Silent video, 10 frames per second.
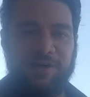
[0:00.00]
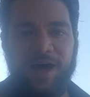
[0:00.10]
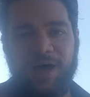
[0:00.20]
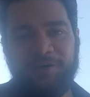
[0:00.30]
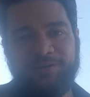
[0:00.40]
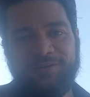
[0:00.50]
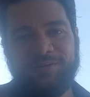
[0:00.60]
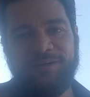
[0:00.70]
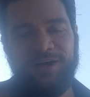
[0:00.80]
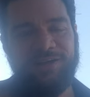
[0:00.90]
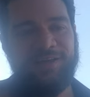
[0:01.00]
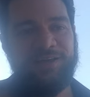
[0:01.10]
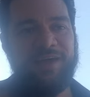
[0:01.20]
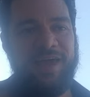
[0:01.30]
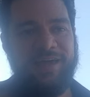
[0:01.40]
know how, these are not
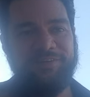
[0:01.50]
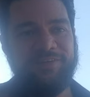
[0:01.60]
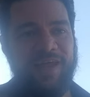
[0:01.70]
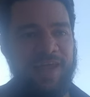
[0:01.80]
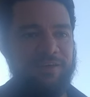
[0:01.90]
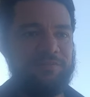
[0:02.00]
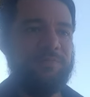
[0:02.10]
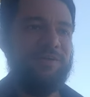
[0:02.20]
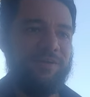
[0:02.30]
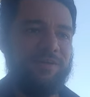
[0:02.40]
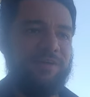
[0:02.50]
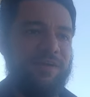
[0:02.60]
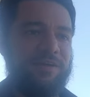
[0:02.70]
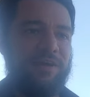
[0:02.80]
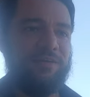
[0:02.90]
like caves, but you know, they're
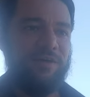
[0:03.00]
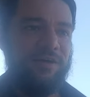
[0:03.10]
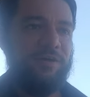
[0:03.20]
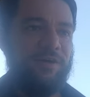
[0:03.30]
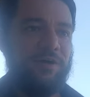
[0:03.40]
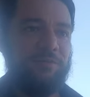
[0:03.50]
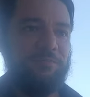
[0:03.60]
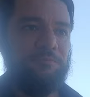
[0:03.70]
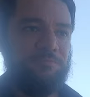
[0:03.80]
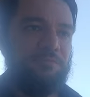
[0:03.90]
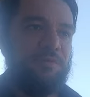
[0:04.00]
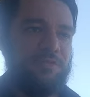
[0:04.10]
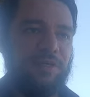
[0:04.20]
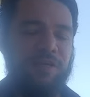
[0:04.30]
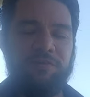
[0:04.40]
like, you know,
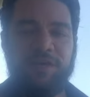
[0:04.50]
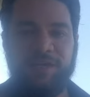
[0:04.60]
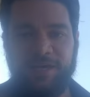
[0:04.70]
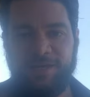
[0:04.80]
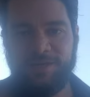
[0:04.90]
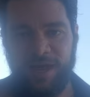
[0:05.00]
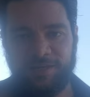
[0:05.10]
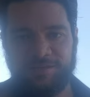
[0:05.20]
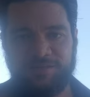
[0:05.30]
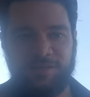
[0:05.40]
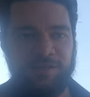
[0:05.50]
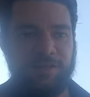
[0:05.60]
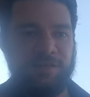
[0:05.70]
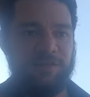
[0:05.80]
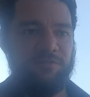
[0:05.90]
significant indents in the
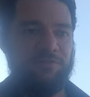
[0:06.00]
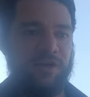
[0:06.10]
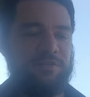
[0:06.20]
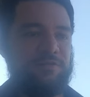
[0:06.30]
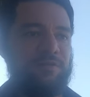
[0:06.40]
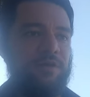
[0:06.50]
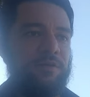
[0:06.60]
cliff face,